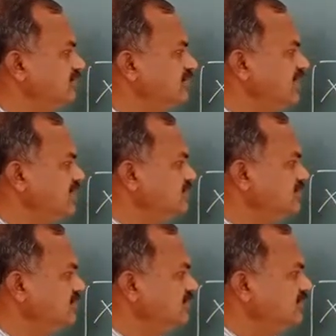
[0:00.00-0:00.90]
That is,
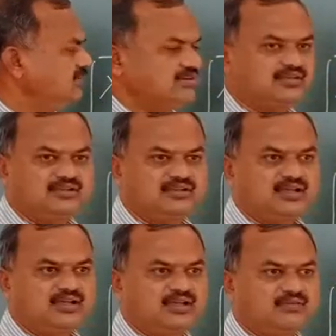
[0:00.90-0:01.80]

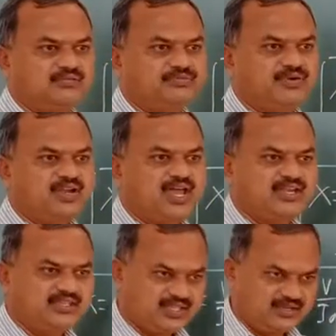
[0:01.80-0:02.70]
for
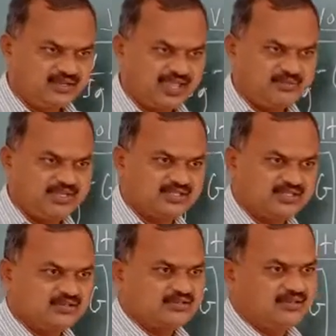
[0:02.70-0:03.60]
ideal
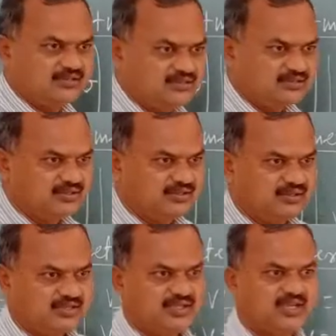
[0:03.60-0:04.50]
emitter,
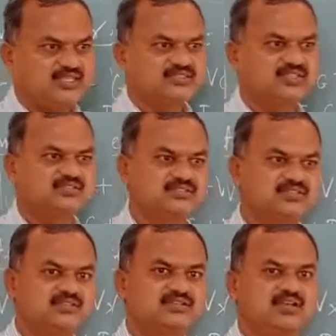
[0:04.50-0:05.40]

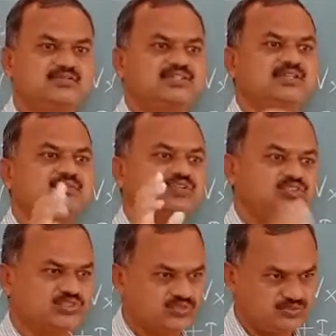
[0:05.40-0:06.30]
resistance is always equal to
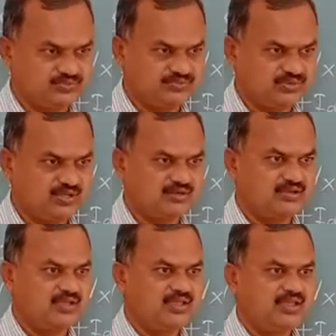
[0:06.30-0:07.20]
0.
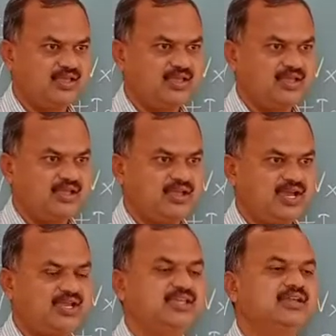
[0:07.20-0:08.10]
For
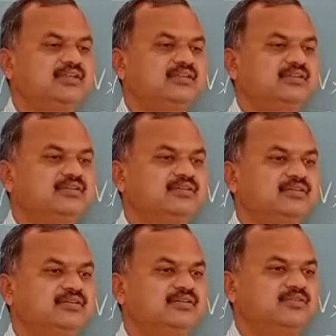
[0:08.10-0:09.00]
ideal
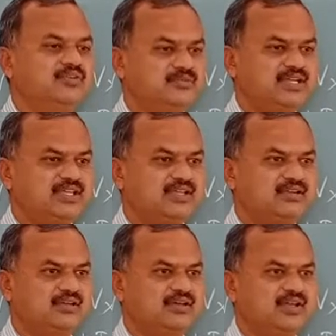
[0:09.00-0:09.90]

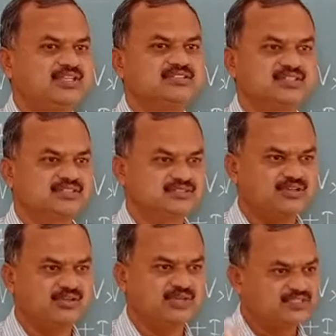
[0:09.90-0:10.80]
voltmeter, resistance is
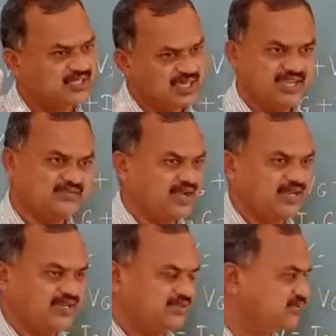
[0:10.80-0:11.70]
always
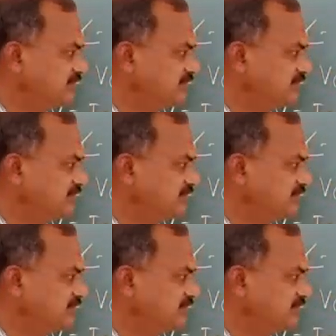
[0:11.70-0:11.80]
infinite.